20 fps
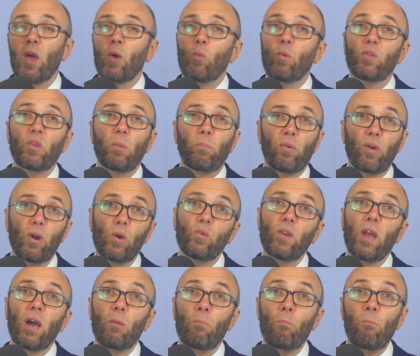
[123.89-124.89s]
Well, the
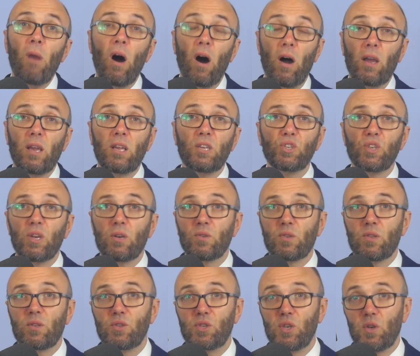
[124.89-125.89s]
pronoun my
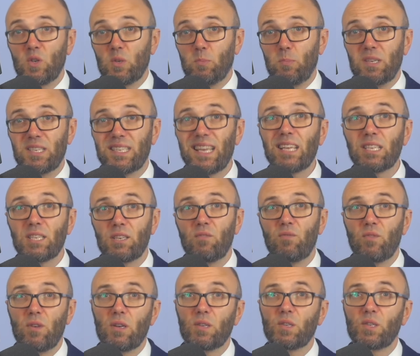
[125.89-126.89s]
shows the Duke's
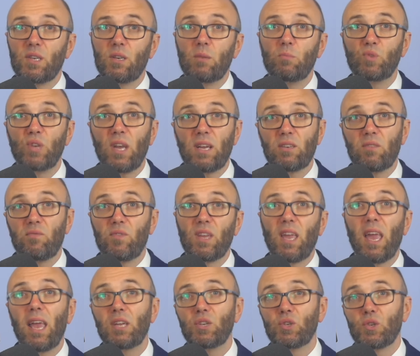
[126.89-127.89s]
possessiveness and
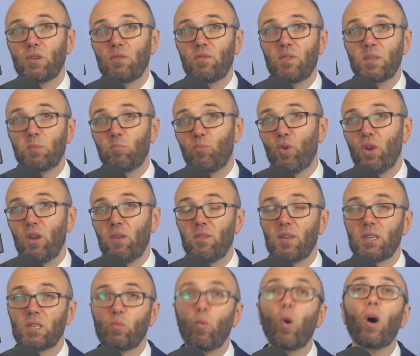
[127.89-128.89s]
objectification of his
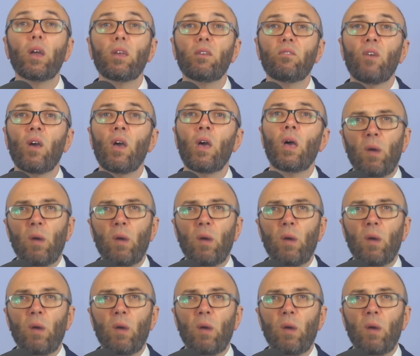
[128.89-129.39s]
previous wife.